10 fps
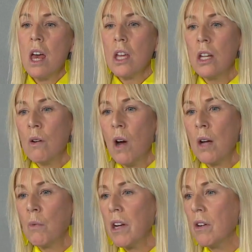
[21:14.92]
You know,
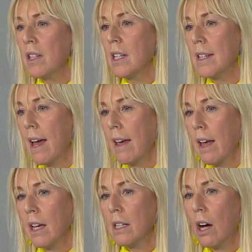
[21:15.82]
and we are in the
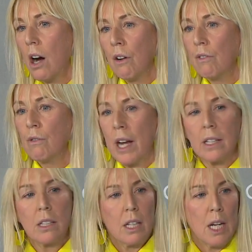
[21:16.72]
decade of
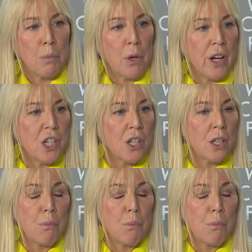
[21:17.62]
radical collaboration.